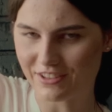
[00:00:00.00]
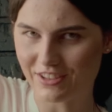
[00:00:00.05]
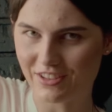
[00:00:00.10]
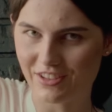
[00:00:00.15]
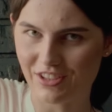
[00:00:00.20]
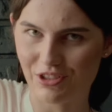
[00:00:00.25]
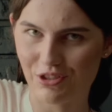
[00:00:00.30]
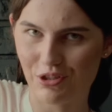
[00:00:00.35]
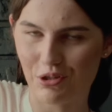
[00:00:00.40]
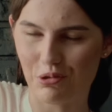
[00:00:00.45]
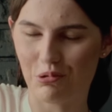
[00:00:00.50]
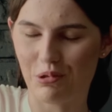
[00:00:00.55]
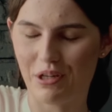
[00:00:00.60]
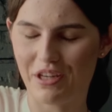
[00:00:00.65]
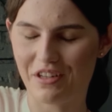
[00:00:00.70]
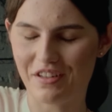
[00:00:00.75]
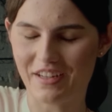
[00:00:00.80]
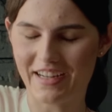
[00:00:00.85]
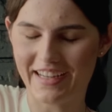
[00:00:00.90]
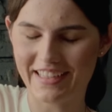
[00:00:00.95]
this issue
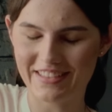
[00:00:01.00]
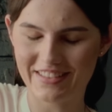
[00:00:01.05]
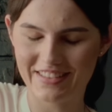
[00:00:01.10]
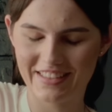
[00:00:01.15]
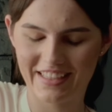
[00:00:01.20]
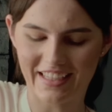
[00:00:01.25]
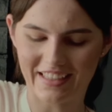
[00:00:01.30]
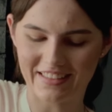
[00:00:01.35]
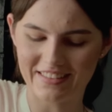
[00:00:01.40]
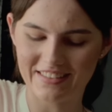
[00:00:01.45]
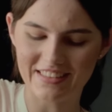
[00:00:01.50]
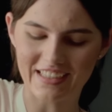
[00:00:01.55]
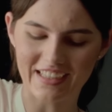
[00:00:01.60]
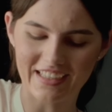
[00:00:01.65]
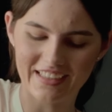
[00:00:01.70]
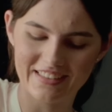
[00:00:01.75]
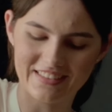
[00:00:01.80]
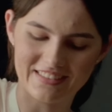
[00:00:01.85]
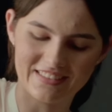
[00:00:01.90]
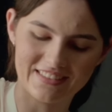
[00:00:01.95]
where I just can't
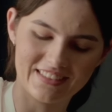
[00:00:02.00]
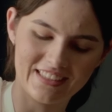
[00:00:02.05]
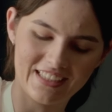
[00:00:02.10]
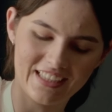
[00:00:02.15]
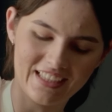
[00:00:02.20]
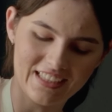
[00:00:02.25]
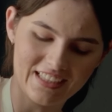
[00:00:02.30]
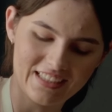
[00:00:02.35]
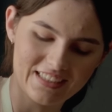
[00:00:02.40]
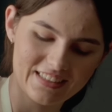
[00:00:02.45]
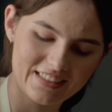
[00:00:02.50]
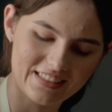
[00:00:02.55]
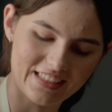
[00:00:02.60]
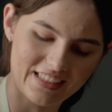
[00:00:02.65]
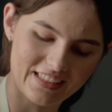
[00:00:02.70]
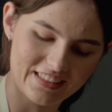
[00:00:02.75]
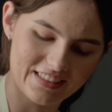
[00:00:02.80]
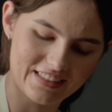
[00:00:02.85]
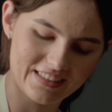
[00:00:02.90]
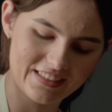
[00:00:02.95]
tighten
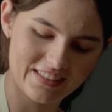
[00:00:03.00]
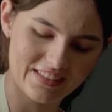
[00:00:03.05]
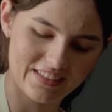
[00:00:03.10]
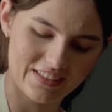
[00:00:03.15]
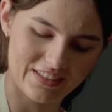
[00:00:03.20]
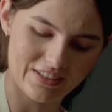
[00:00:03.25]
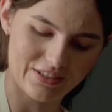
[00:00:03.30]
things,